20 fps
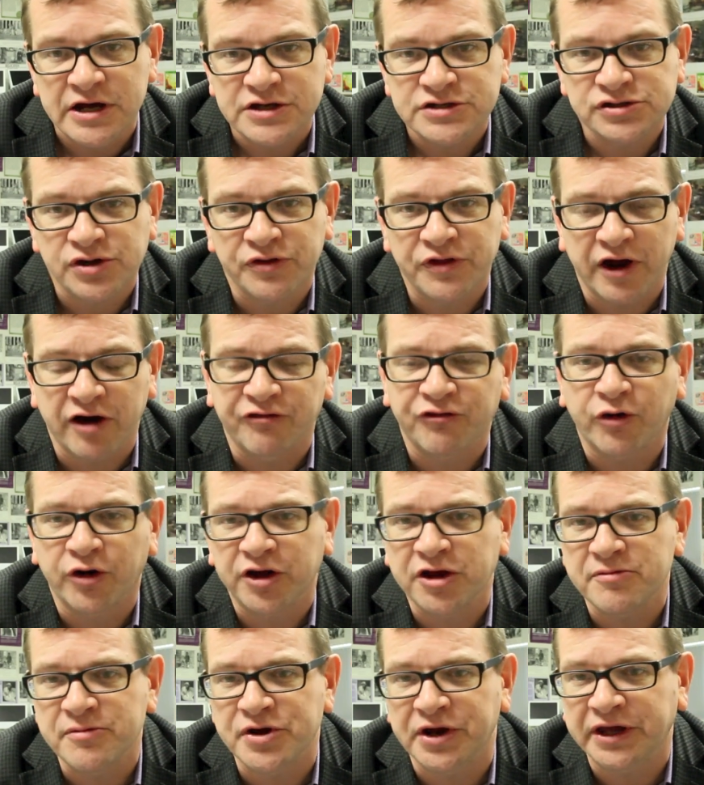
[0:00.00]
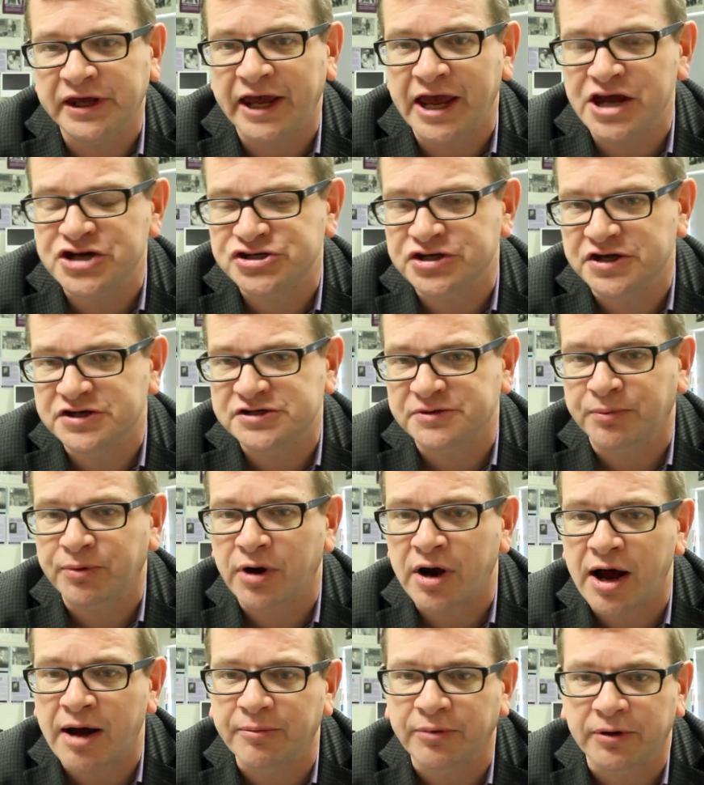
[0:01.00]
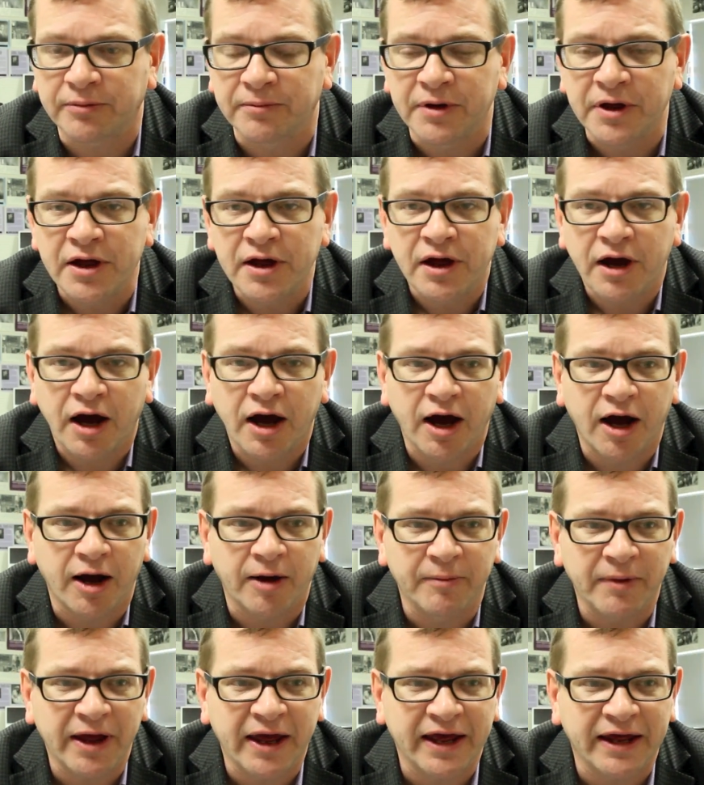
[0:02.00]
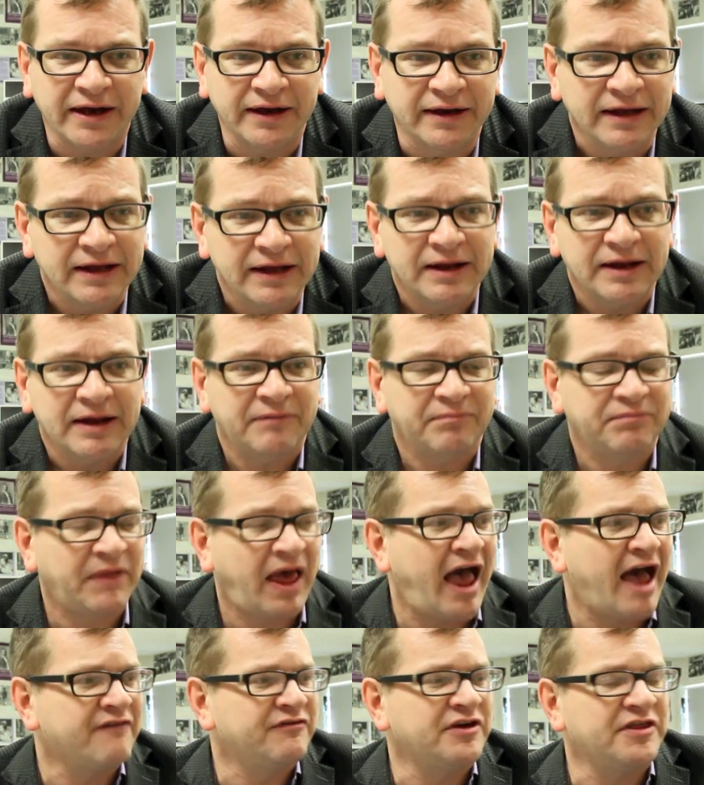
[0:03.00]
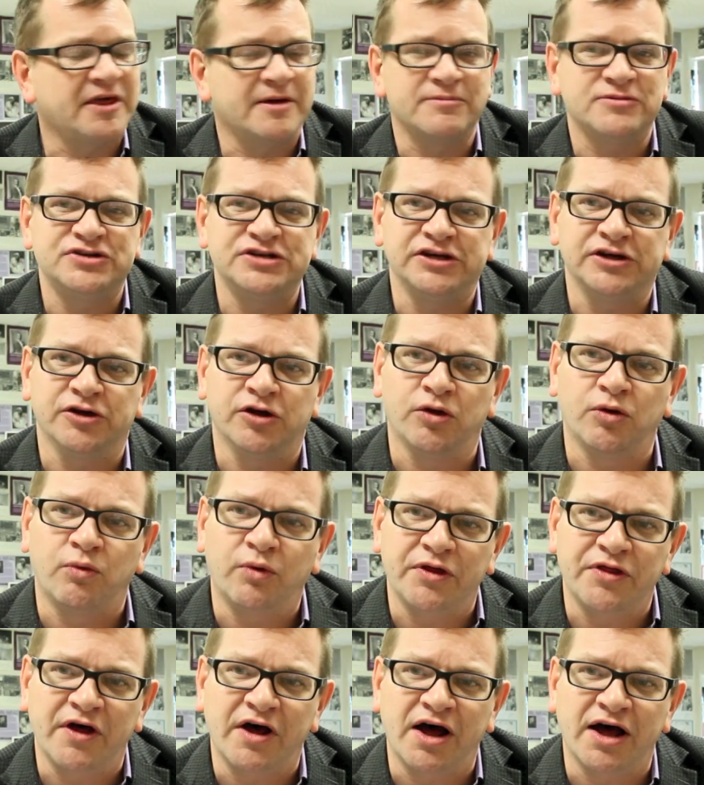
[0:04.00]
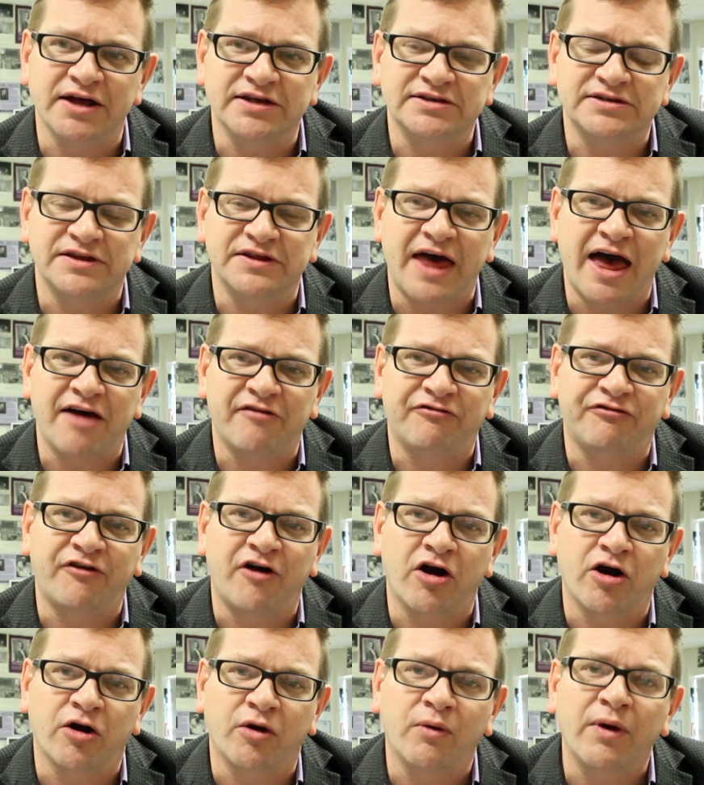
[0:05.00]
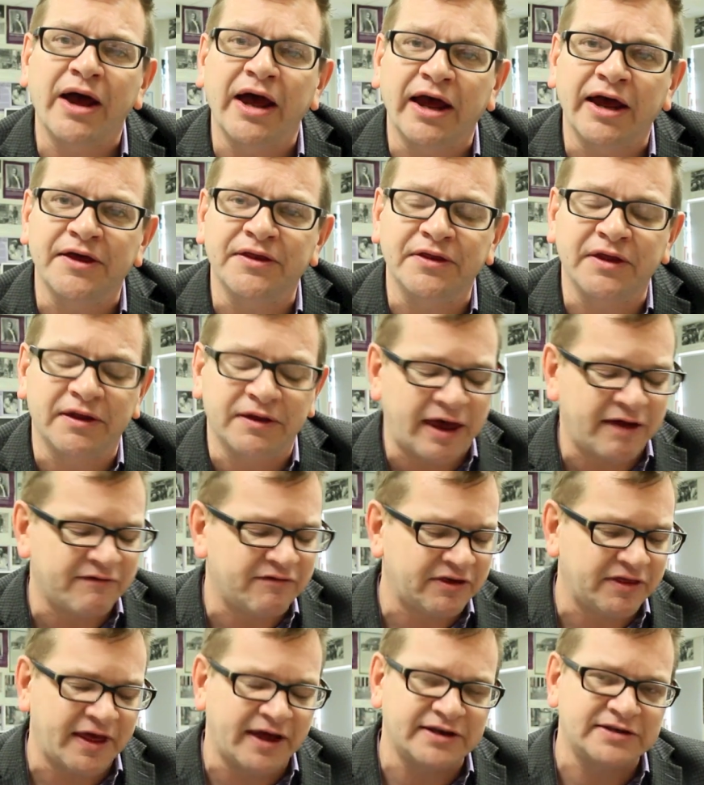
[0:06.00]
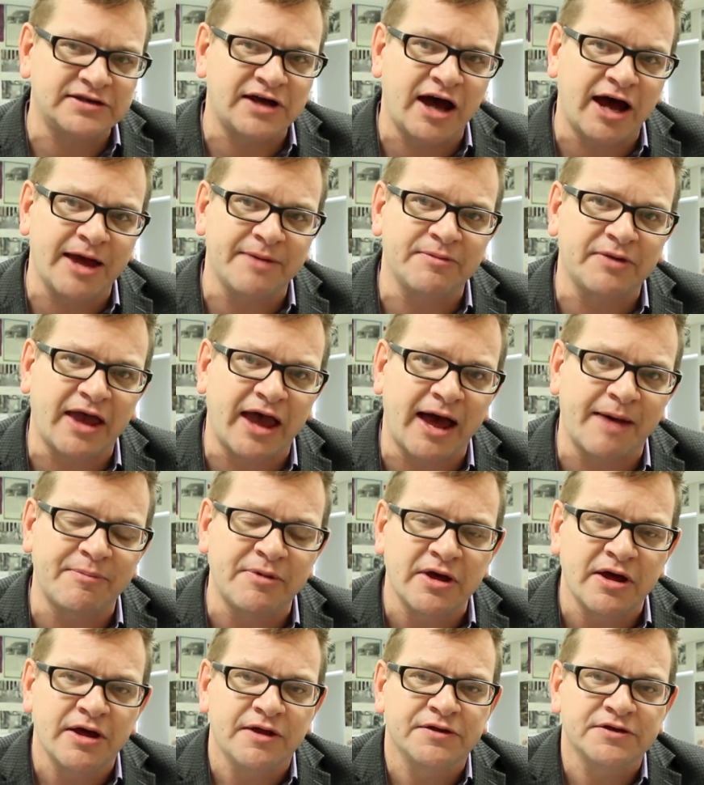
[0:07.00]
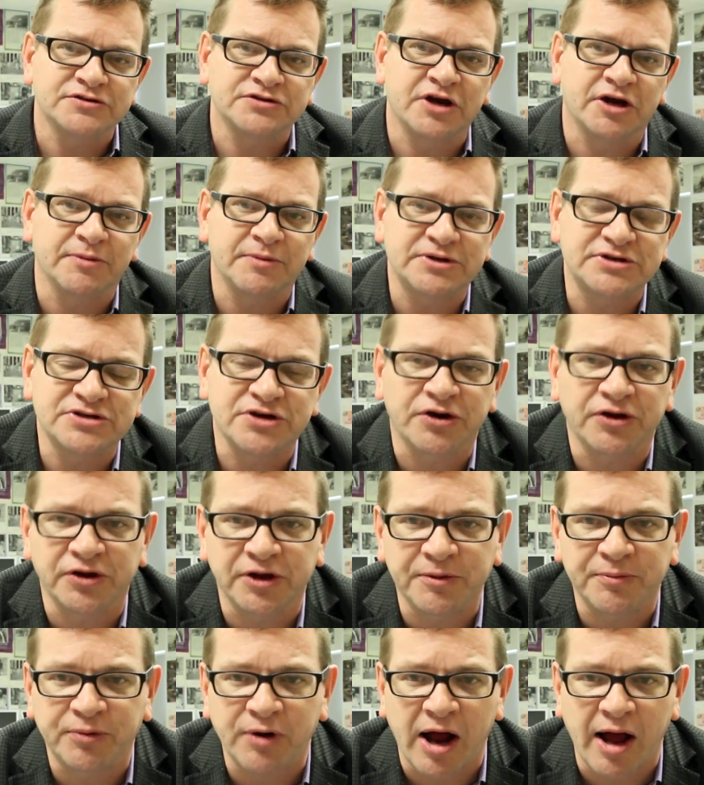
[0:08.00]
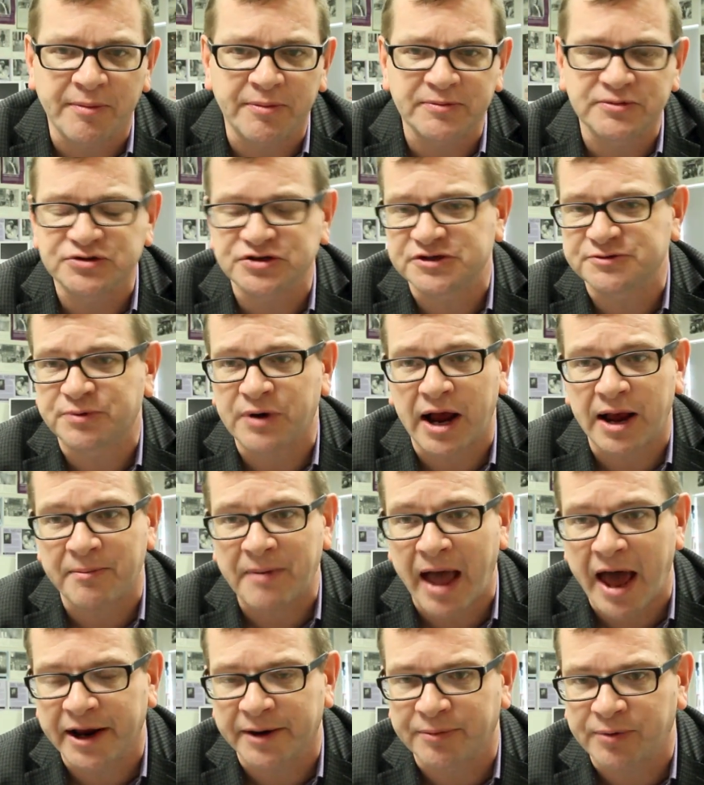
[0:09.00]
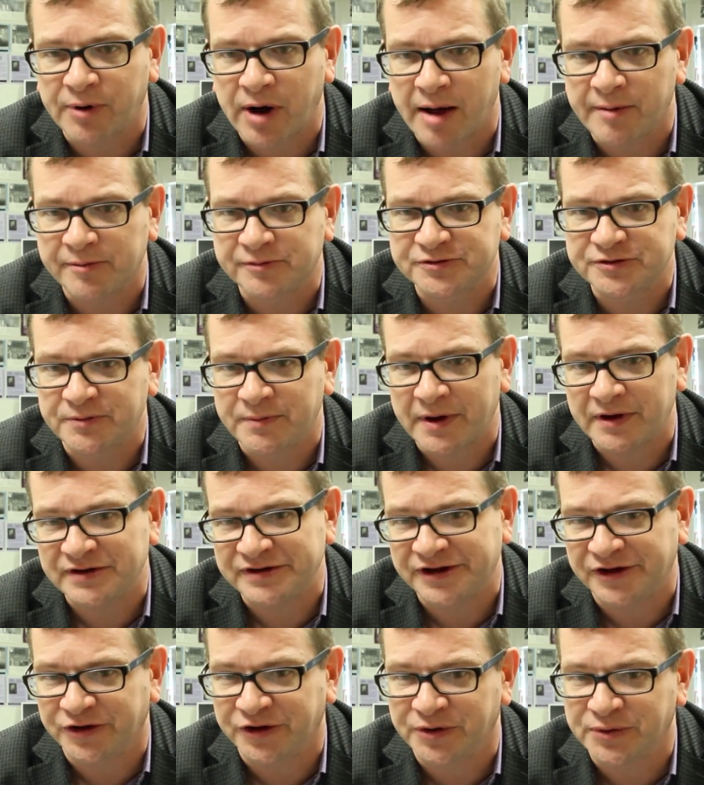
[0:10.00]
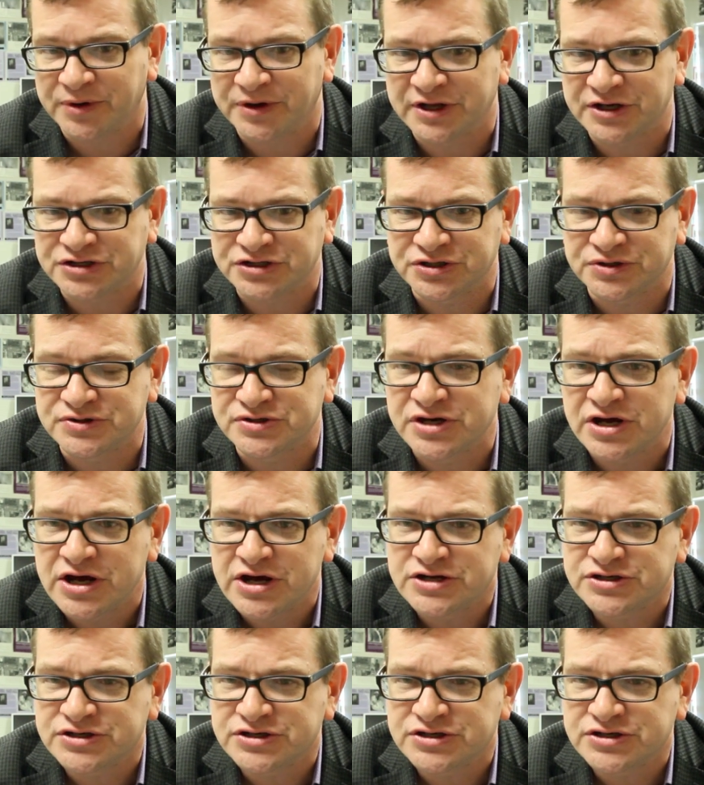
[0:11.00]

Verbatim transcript: So therefore communication is a problem, um, and having them deal with us that far away and having that time gap there's going to be certainly problems, just pragmatic problems about dealing with issues.